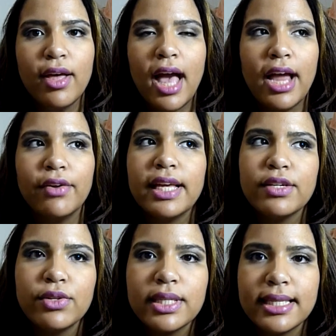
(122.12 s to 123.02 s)
I know they
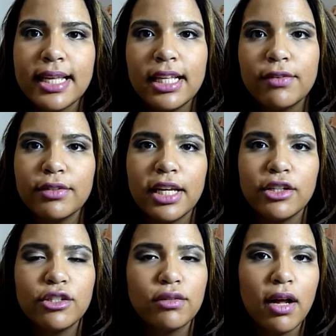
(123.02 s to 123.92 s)
used to sell it for like
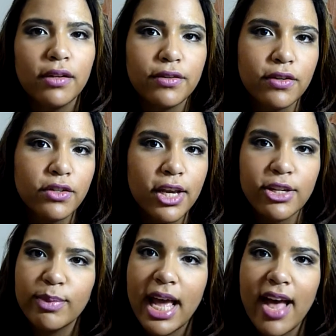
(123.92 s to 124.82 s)
$2 and
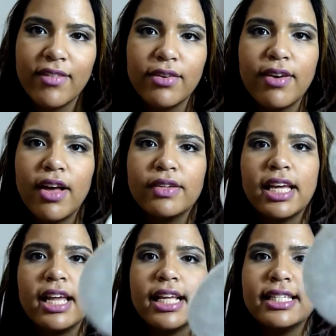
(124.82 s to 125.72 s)
change, but I haven't found it.
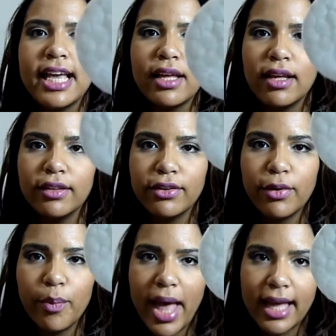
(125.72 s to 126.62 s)
And I take a little
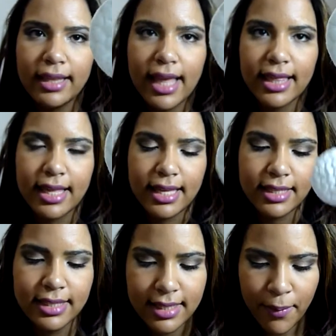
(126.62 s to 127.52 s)
pad like
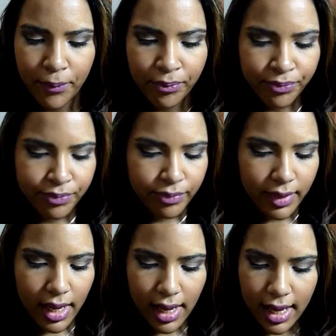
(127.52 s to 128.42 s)
this,
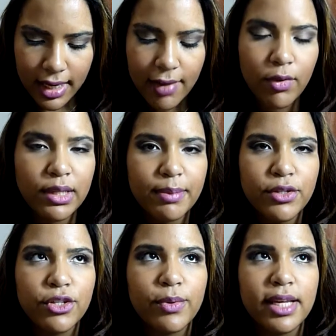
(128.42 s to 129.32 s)
and I've only been
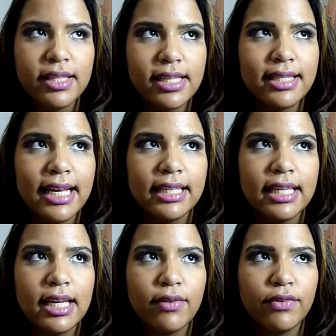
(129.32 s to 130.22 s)
doing this
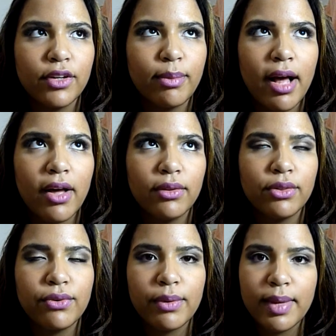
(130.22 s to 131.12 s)
technique for about
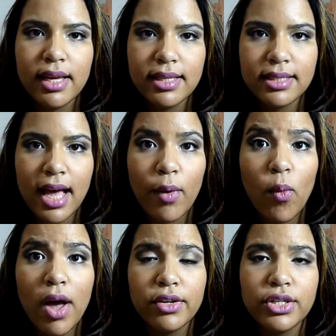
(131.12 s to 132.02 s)
3 weeks. I
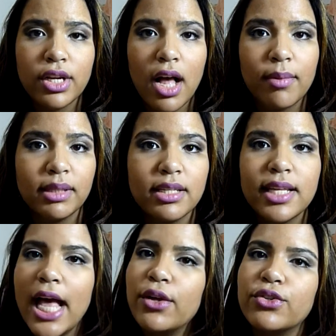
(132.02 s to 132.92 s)
watched Lisa
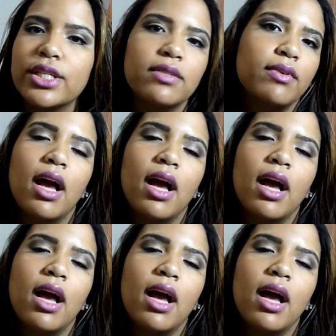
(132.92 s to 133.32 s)
Eldridge's